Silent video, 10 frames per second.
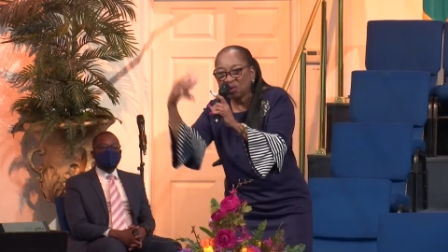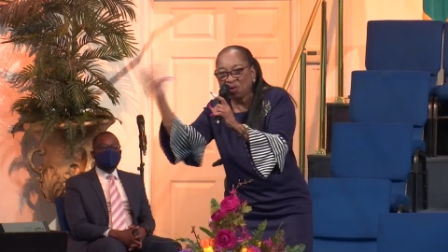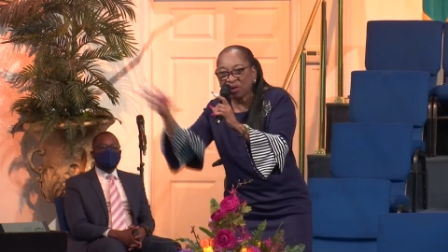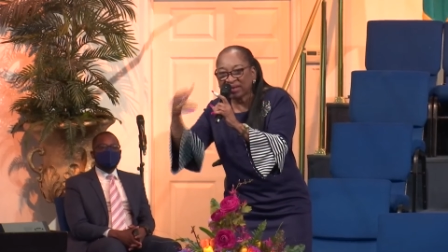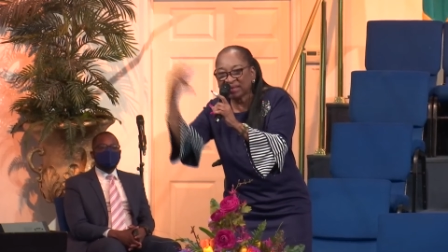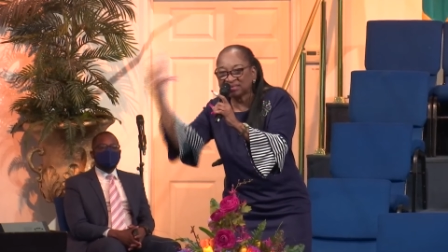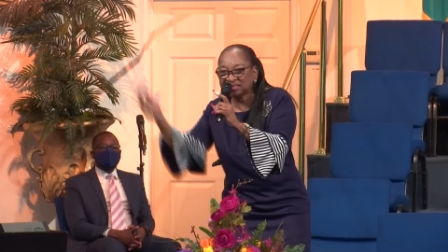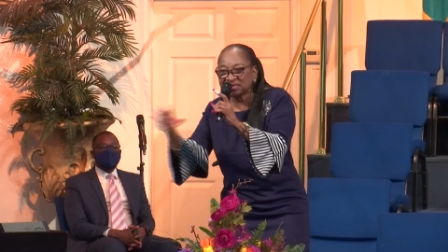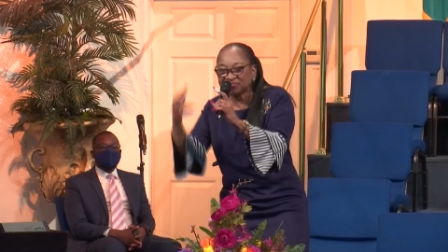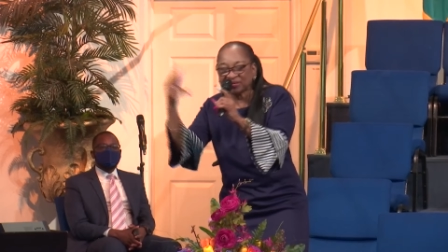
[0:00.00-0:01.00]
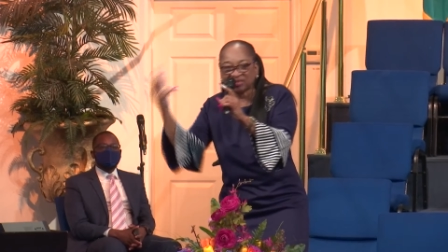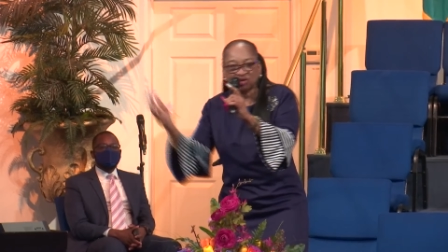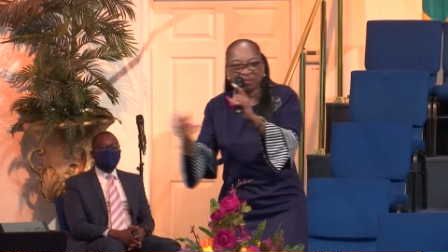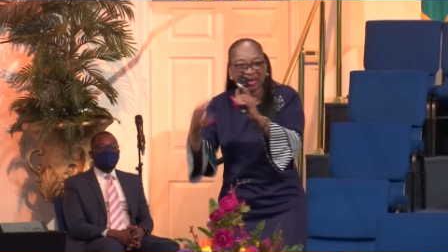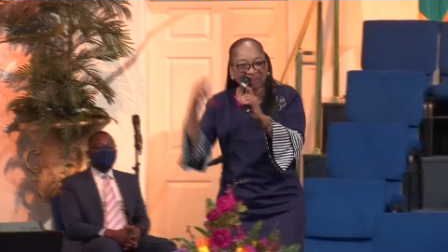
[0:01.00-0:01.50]
all of that stuff that you
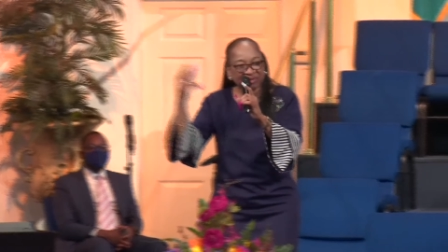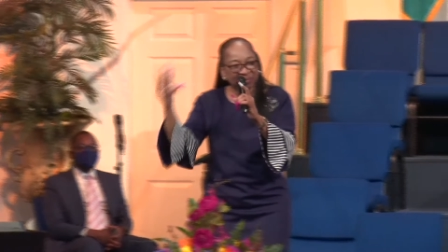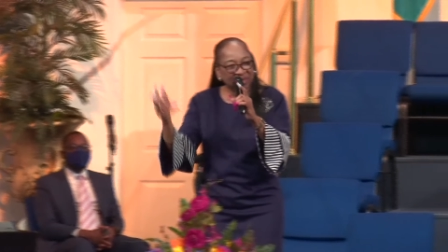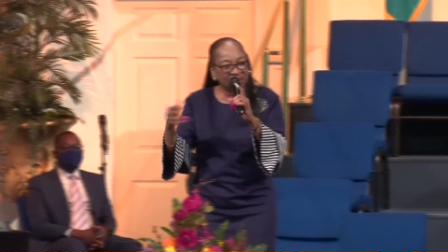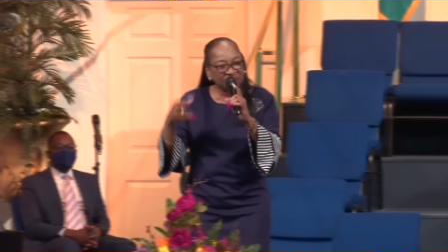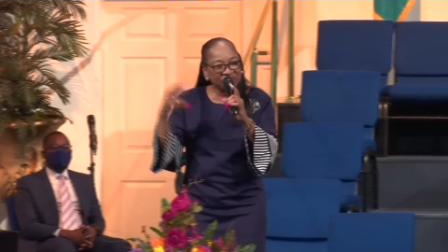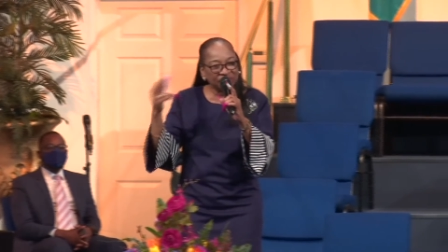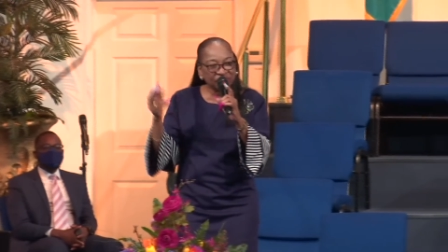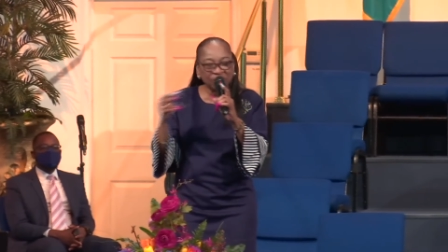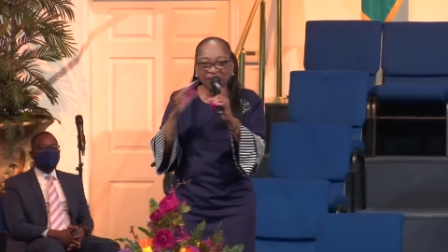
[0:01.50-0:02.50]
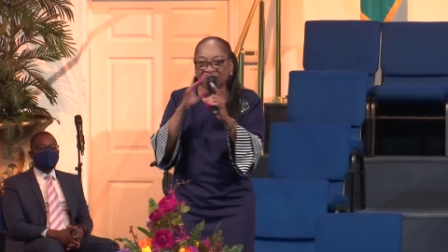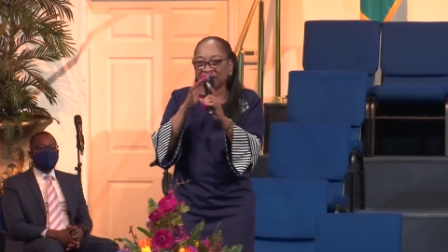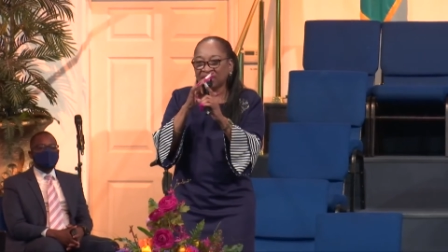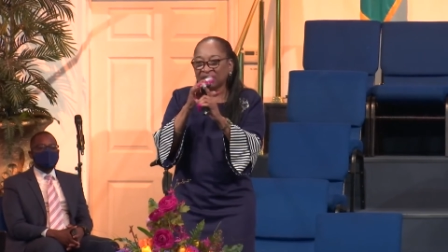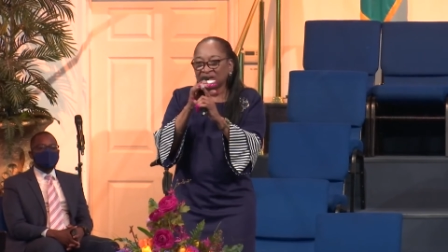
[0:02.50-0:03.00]
may have to be going through?
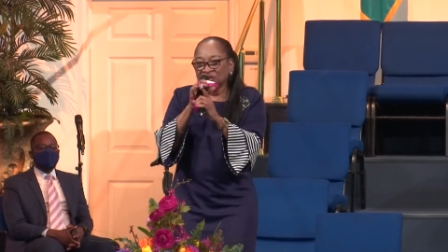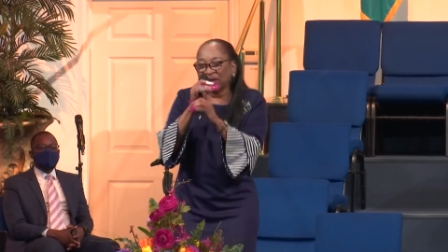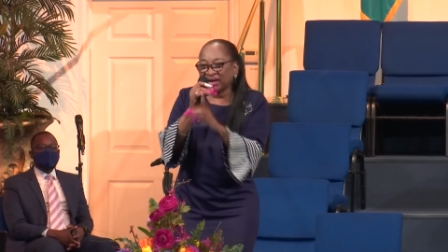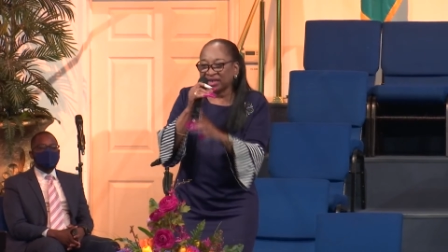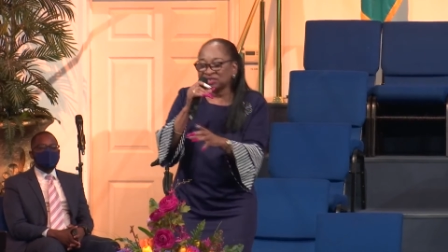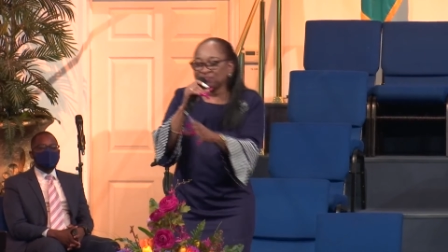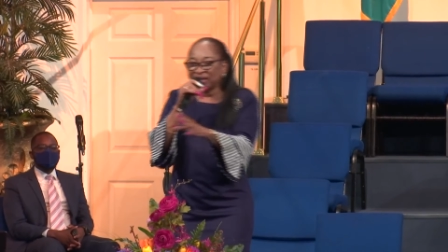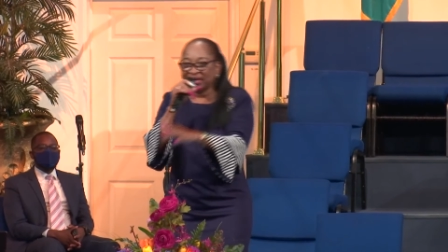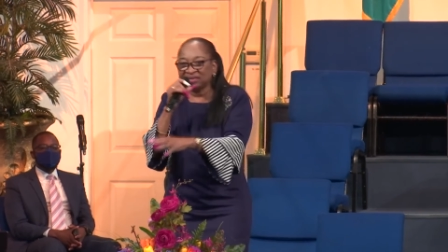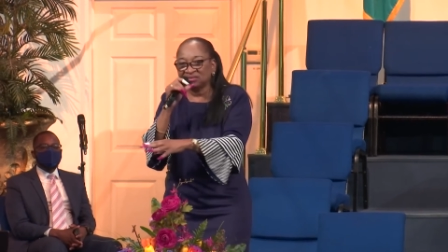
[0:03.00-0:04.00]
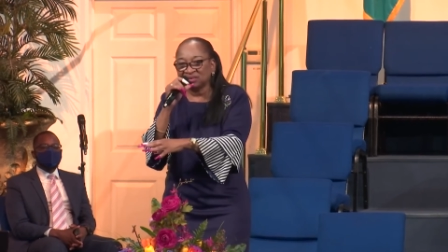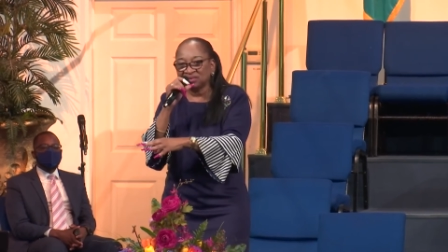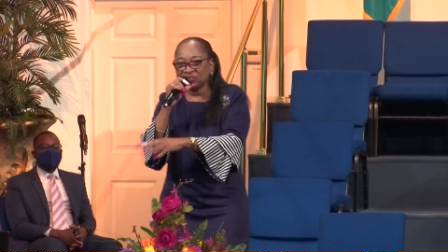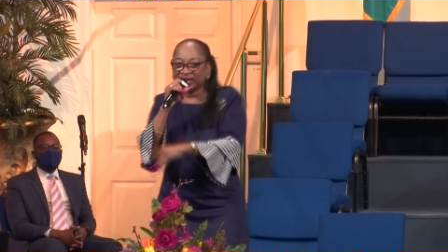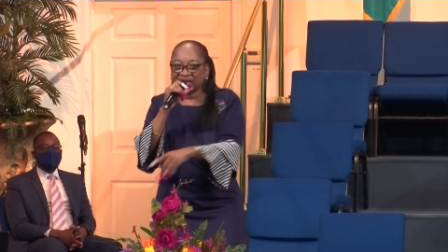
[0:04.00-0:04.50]
You got to explain to this one and